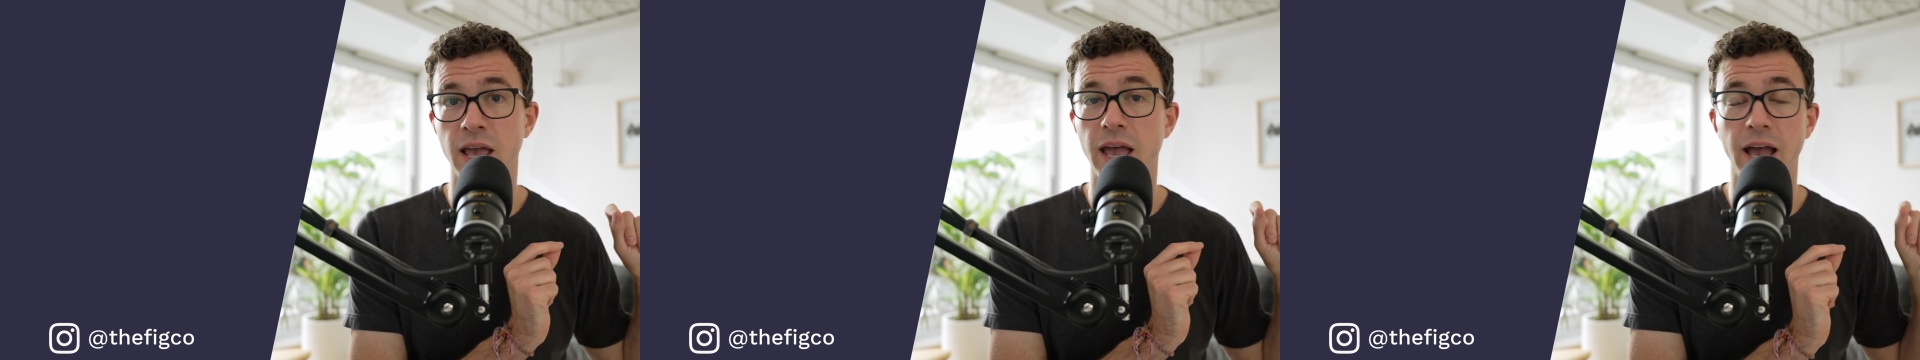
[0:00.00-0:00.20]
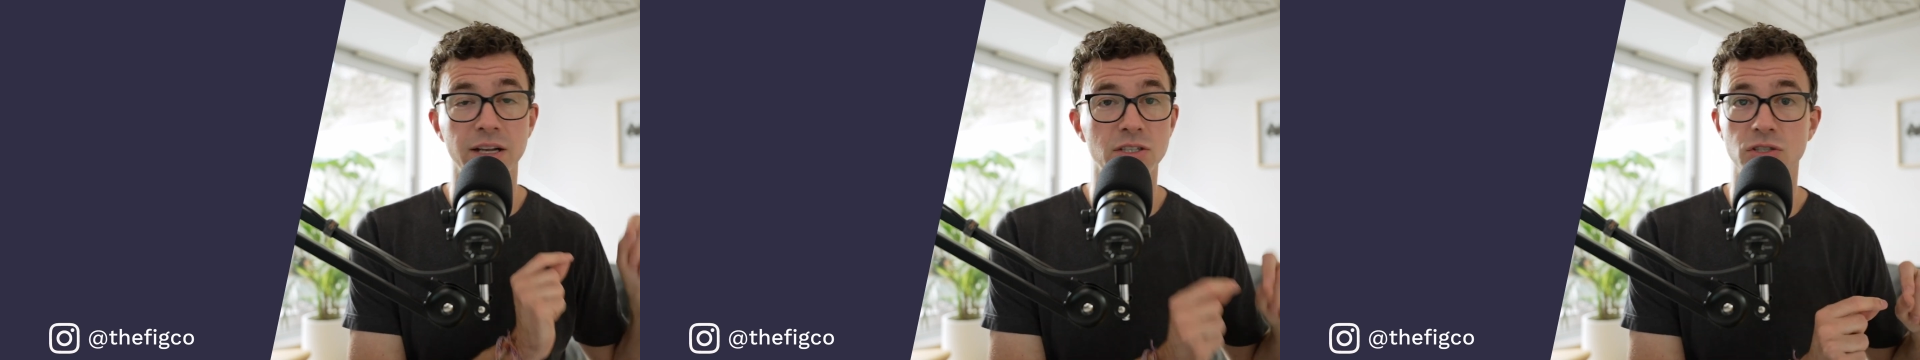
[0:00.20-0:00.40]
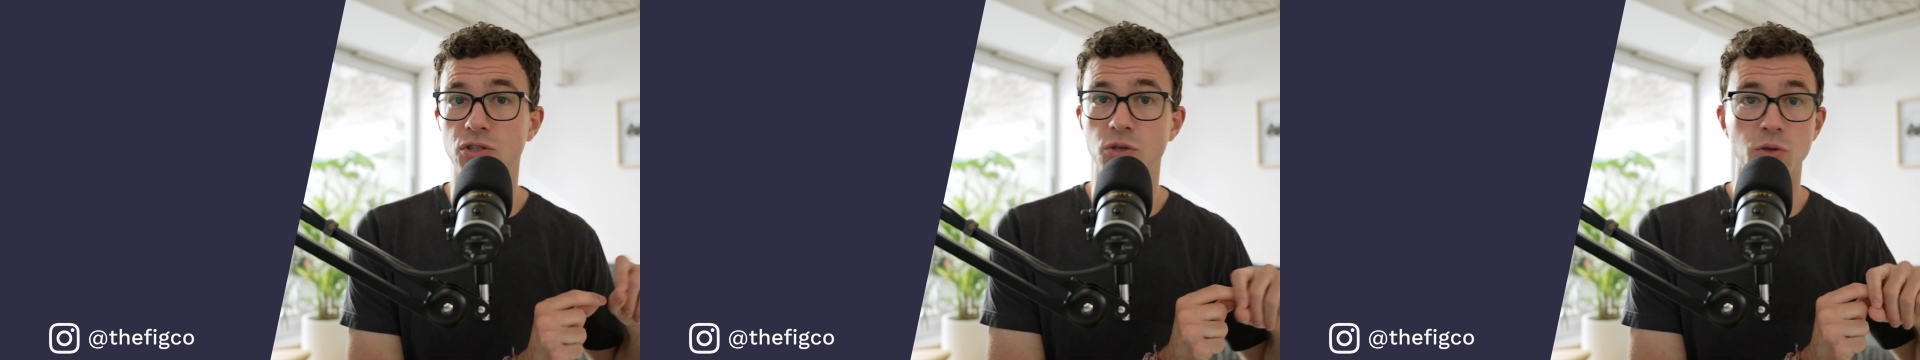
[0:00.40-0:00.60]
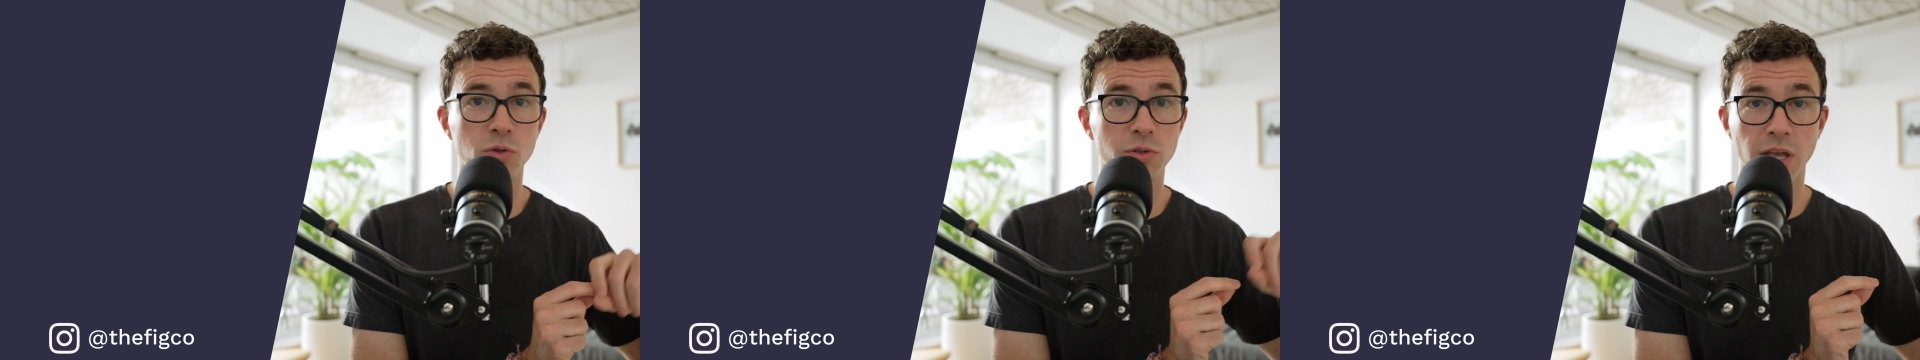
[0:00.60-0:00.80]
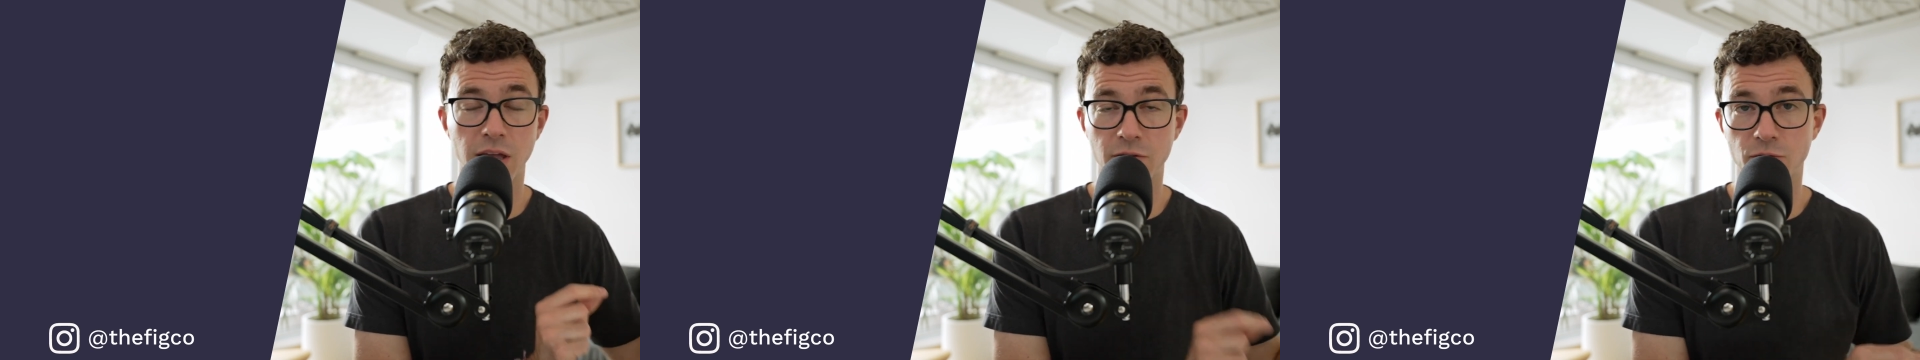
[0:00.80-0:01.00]
and just
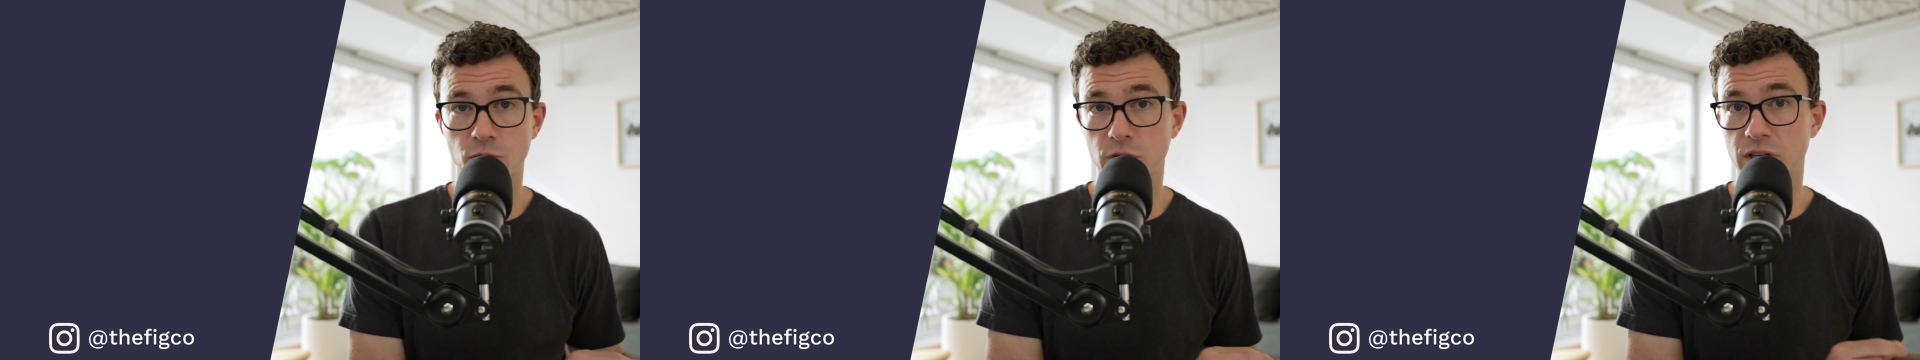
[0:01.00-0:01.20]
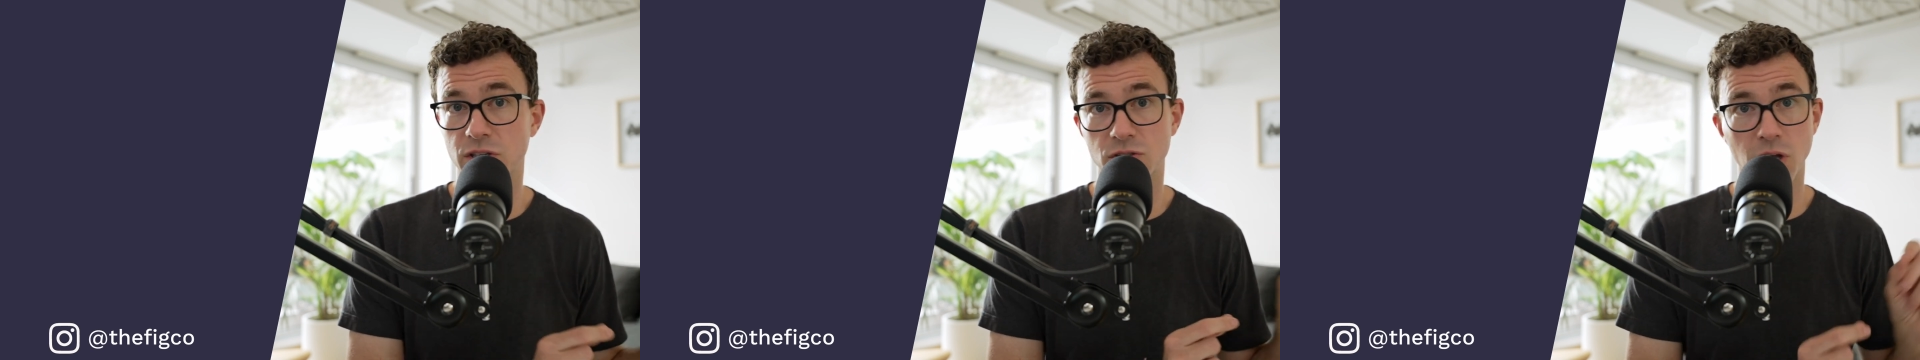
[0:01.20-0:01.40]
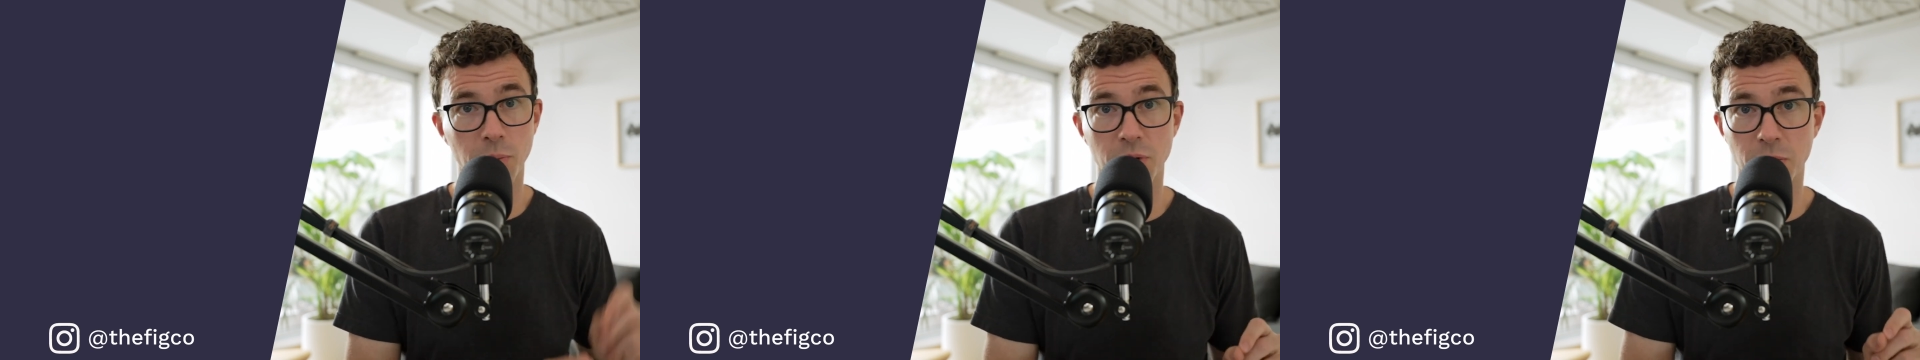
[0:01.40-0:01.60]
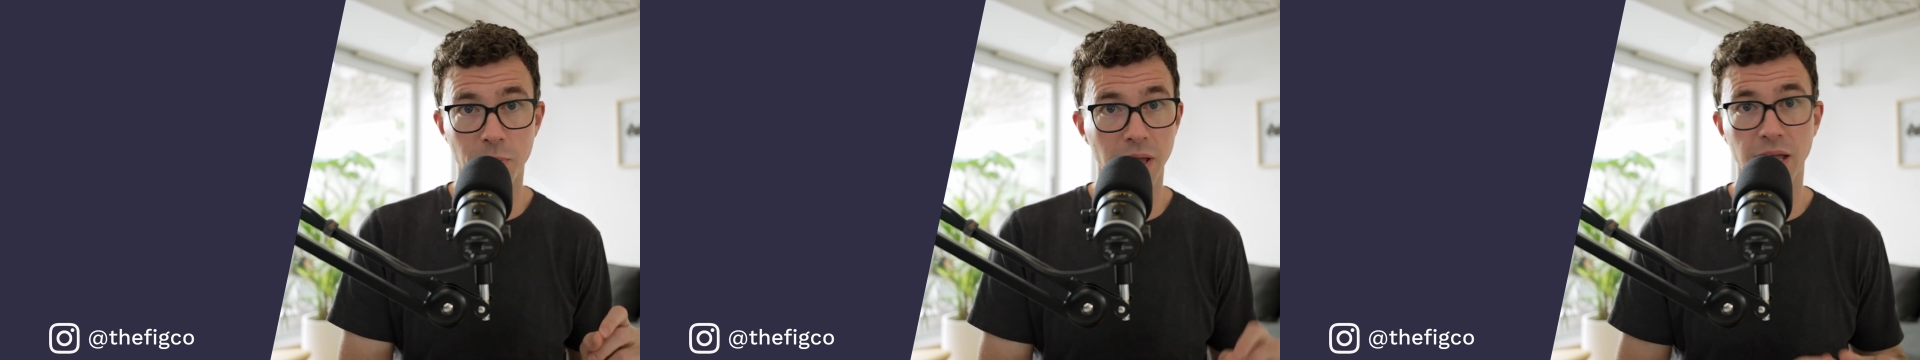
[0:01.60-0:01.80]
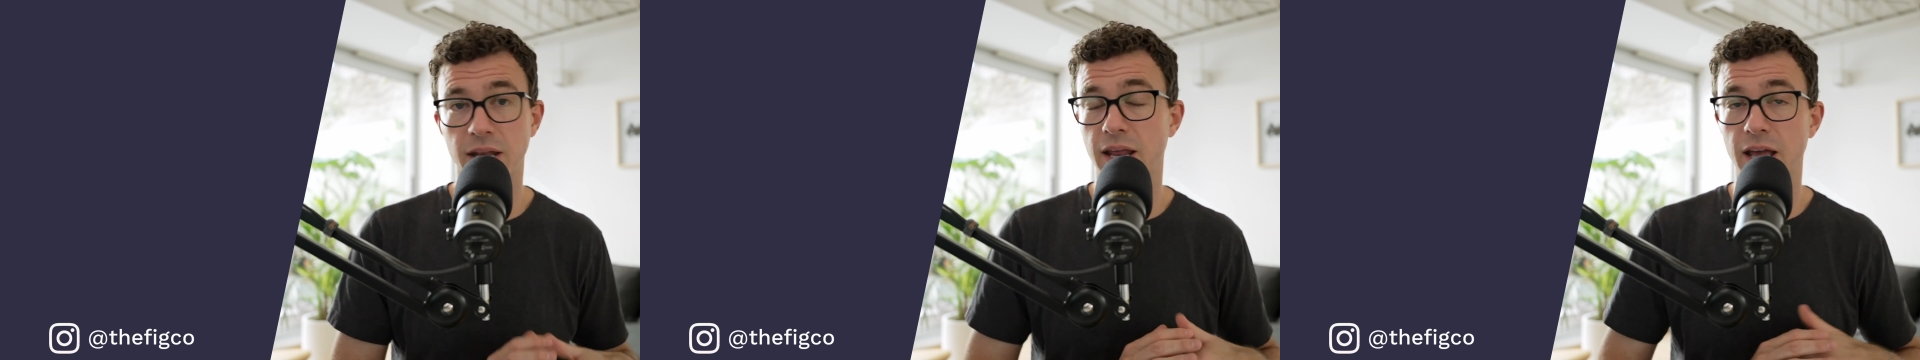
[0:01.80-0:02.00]
use a free subdomain.